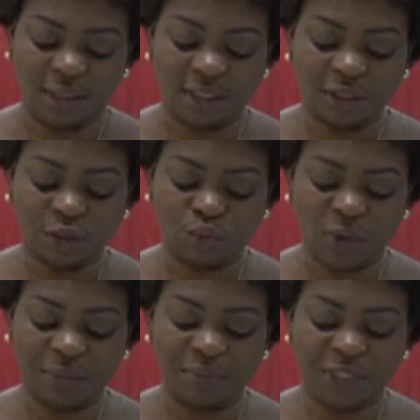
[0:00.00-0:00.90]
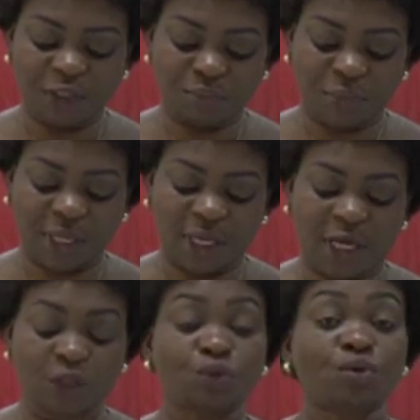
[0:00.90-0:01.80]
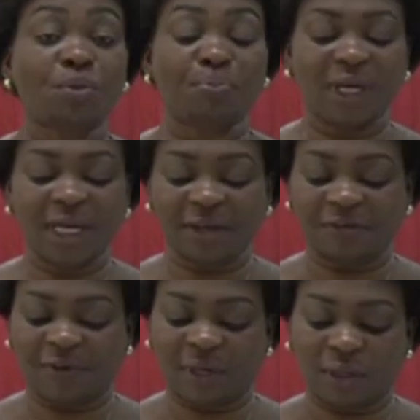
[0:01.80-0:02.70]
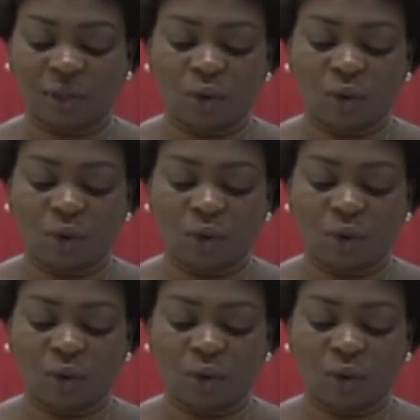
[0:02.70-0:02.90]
This is what makes me a strong believer